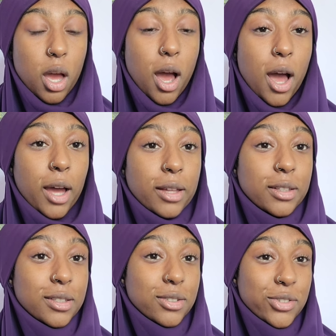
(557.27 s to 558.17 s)

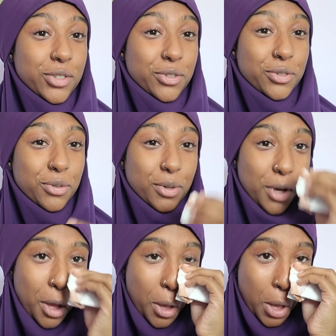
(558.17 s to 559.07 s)
listened to
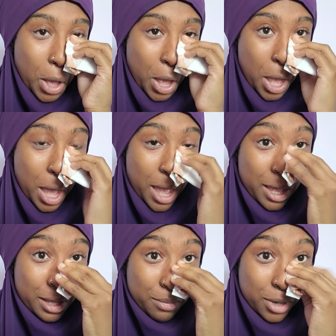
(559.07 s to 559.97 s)

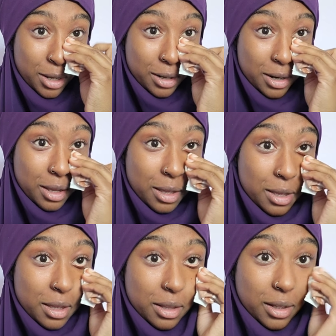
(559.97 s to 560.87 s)
a Iman,
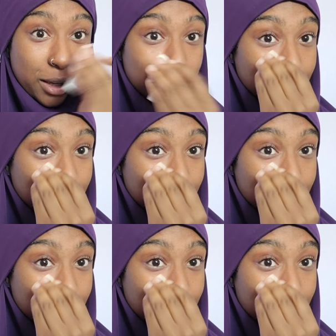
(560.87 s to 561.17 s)
like,